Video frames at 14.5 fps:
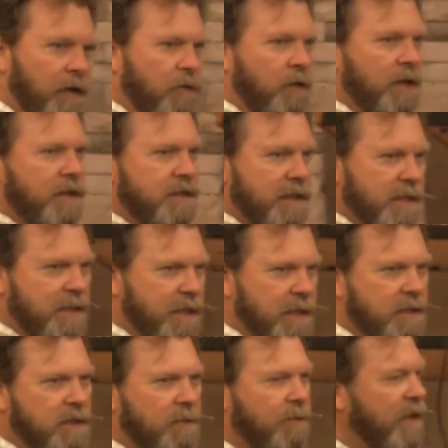When he says
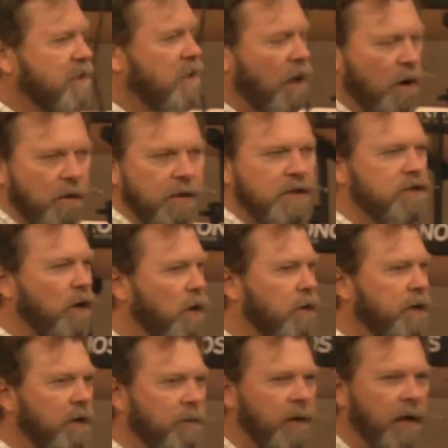Egypt, that's all he's
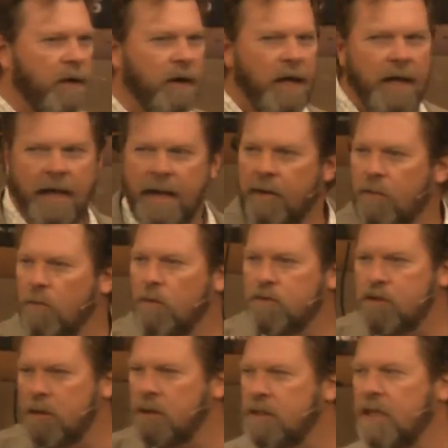talking about. I don't
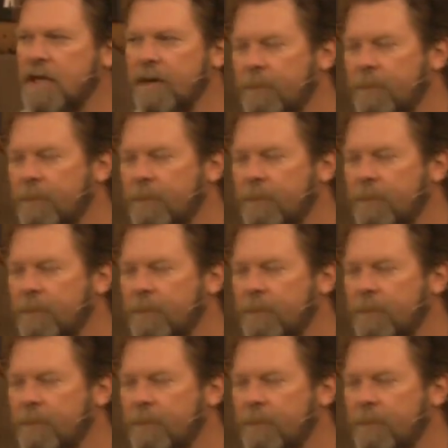want you to think